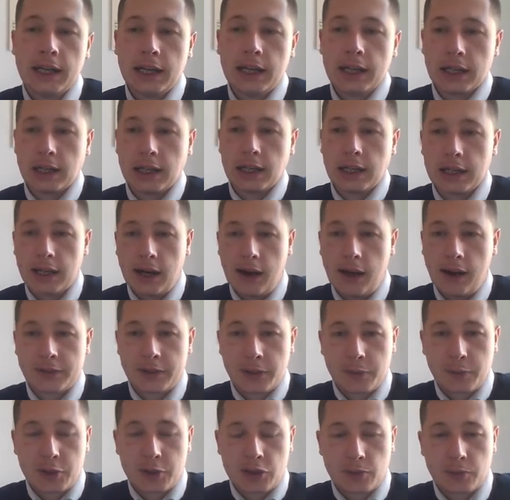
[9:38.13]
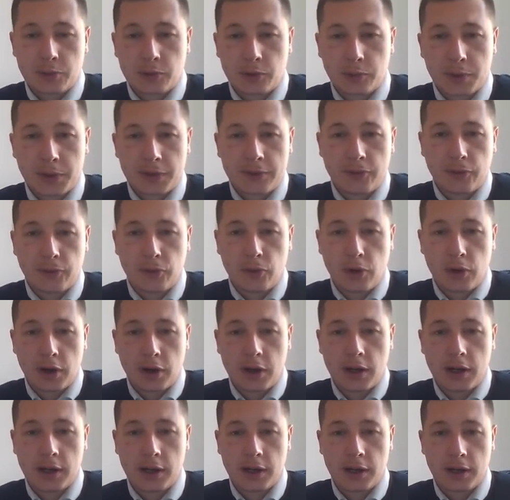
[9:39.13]
After bishop to
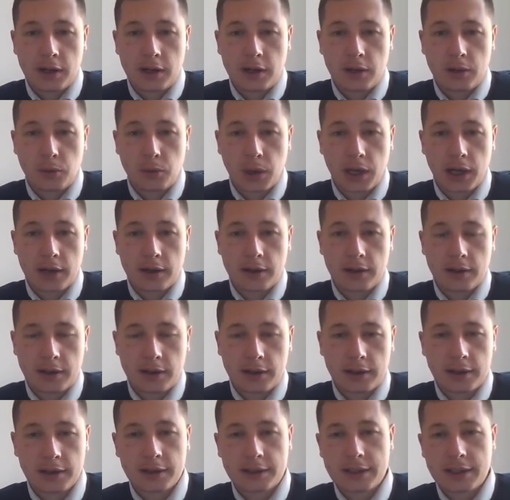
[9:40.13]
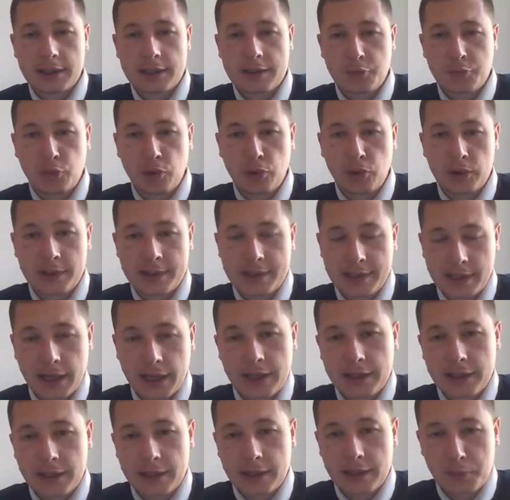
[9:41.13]
b4, this pawn is
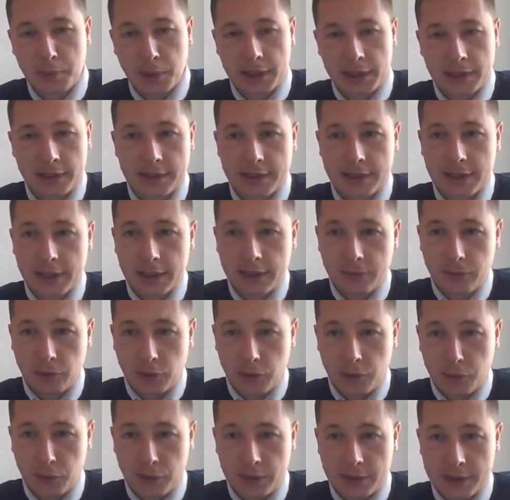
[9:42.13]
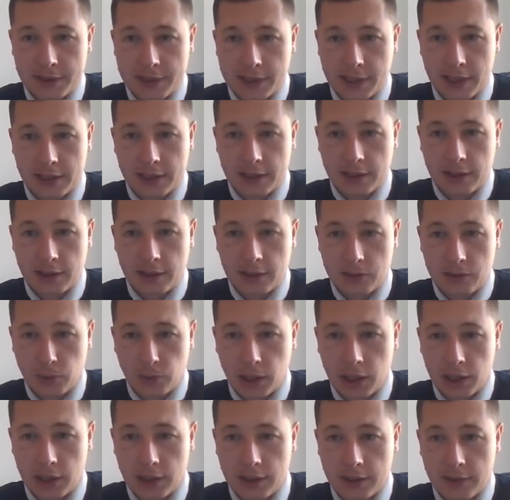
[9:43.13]
hanging, but the e4 pawn is hanging as
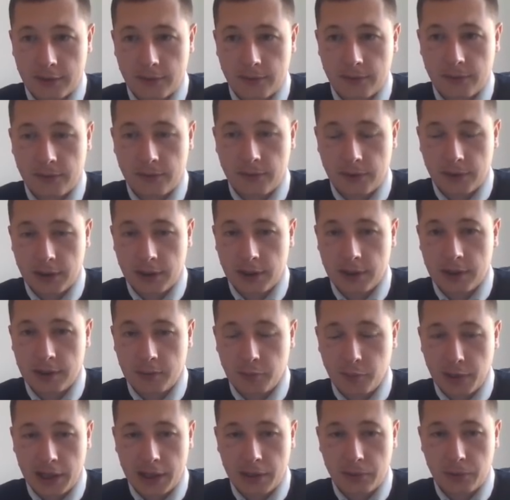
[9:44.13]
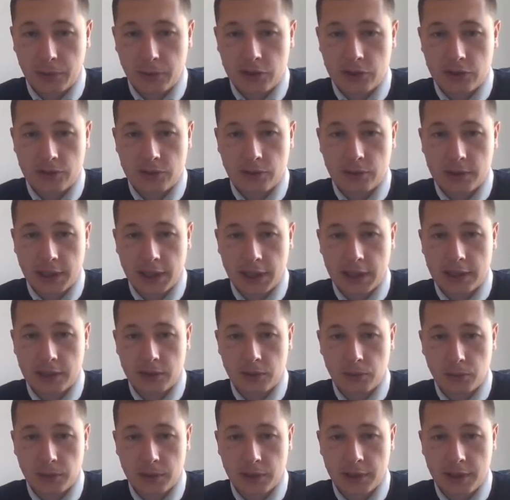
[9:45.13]
well if black wishes to take
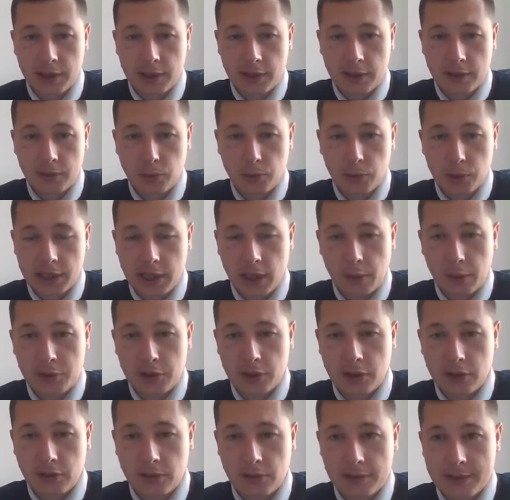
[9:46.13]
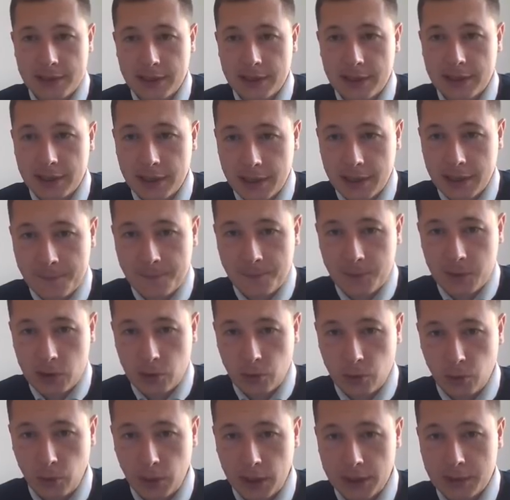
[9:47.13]
it with capturing on c3,
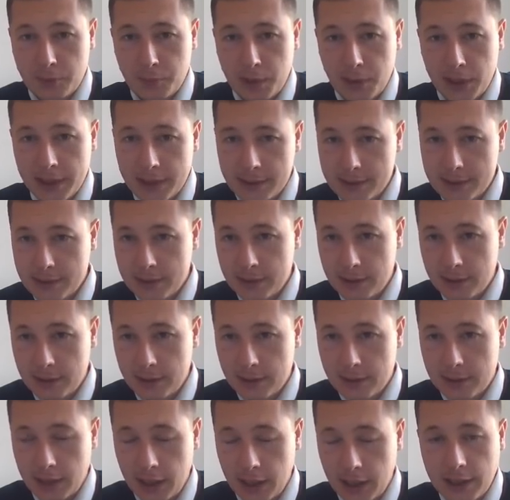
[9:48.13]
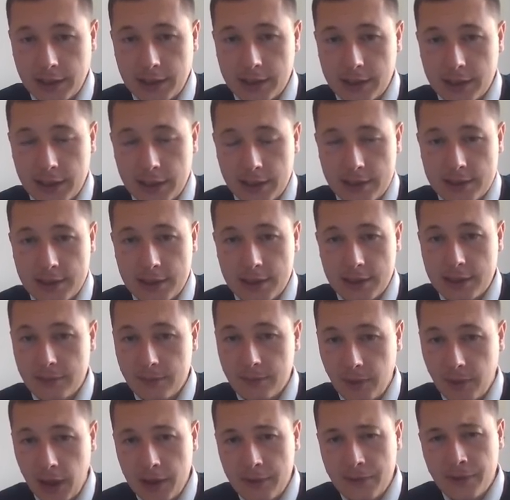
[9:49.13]
so white plays knight takes
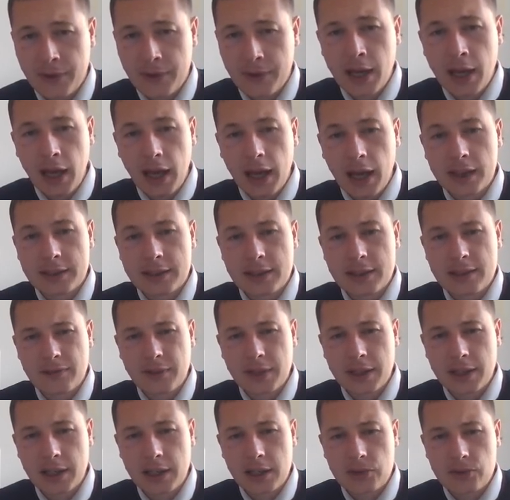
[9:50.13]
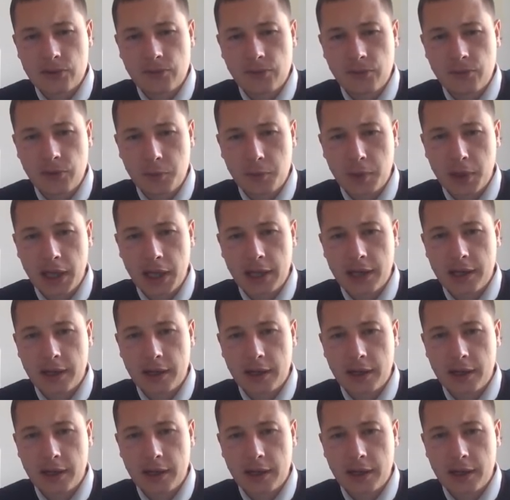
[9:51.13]
e5, and this variation for black